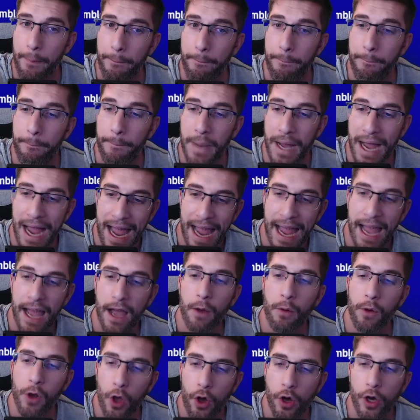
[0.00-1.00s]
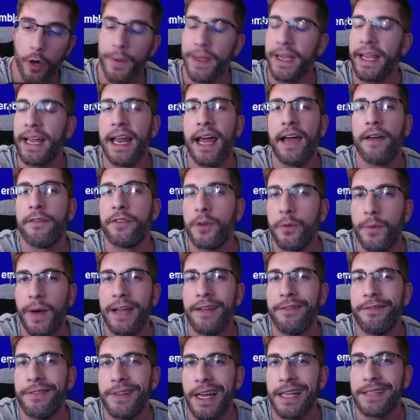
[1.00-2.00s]
But how long are we going to have to
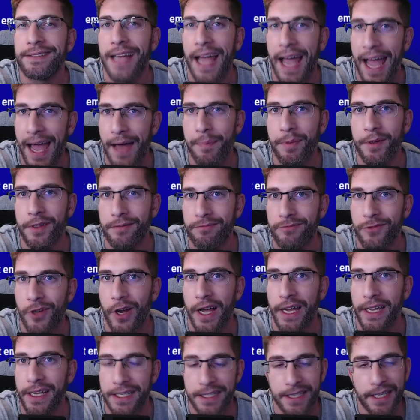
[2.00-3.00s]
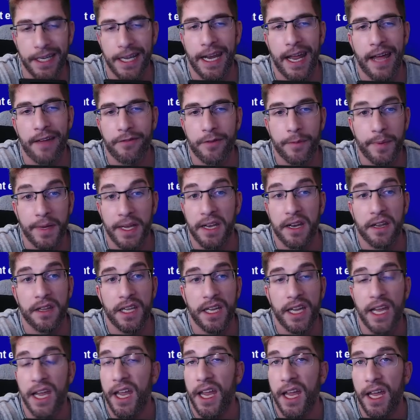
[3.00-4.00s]
wait for that to happen, right? Is it going to have to be
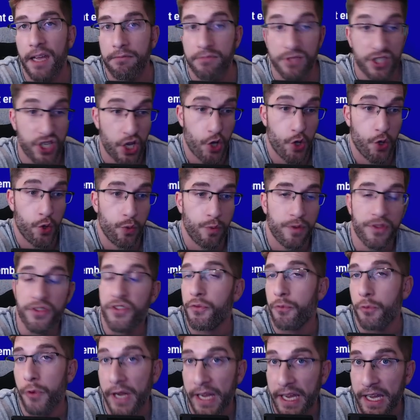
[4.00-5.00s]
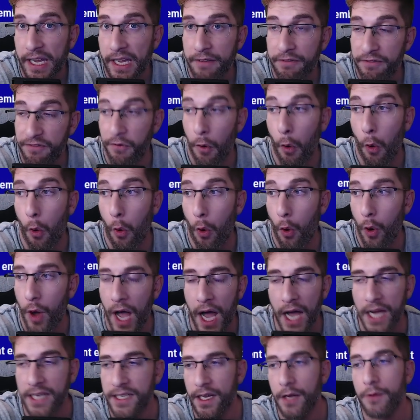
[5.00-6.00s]
another year, 2, 3, 4?
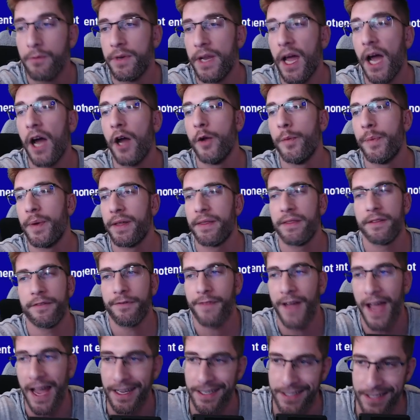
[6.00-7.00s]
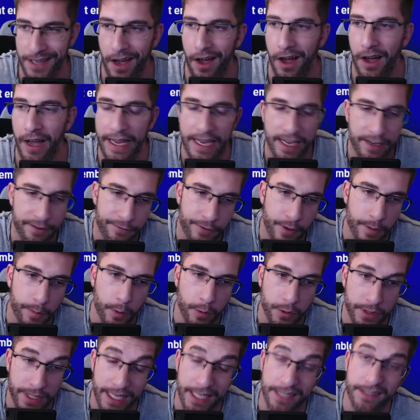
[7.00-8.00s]
I don't know. But the facts are,
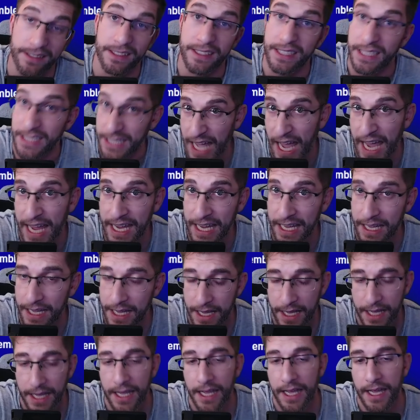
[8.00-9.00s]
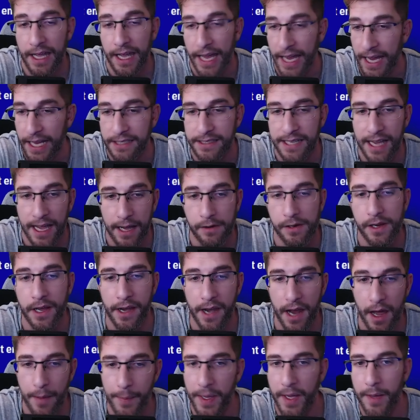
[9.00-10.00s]
eFootball's here to stay. It's how
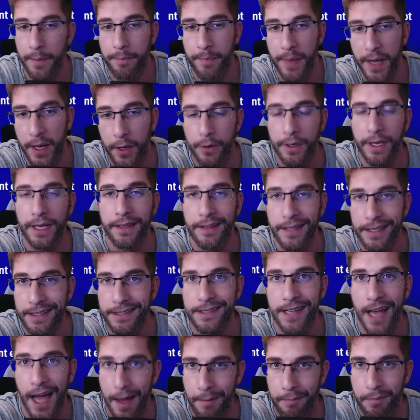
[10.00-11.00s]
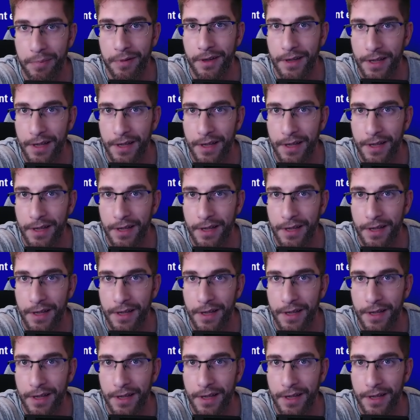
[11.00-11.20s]
Konami are building this up.